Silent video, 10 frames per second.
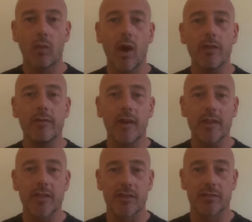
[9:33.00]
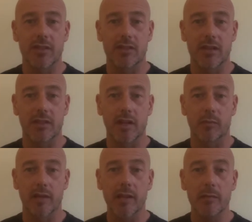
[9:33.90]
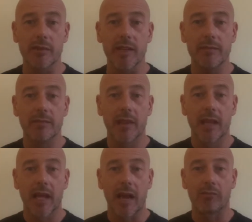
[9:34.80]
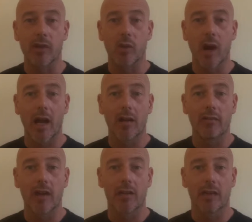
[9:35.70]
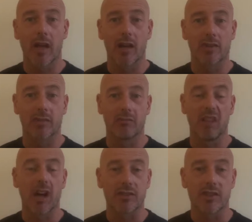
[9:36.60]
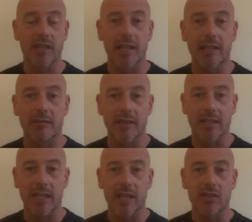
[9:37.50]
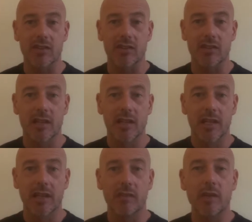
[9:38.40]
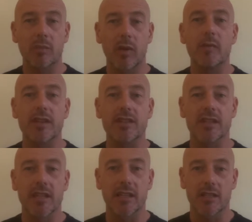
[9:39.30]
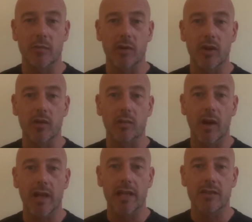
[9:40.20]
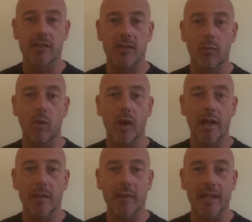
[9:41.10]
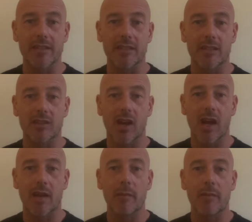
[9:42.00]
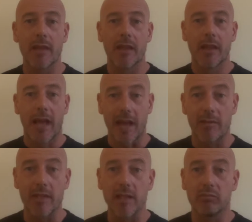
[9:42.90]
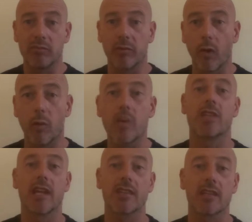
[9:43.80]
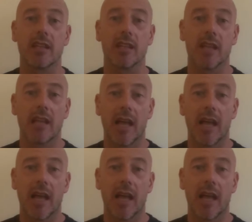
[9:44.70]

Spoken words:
while the findings of this study are preliminary and require further larger scale investigations, there is promise in this approach by somewhat eliminating the time-heavy formal testing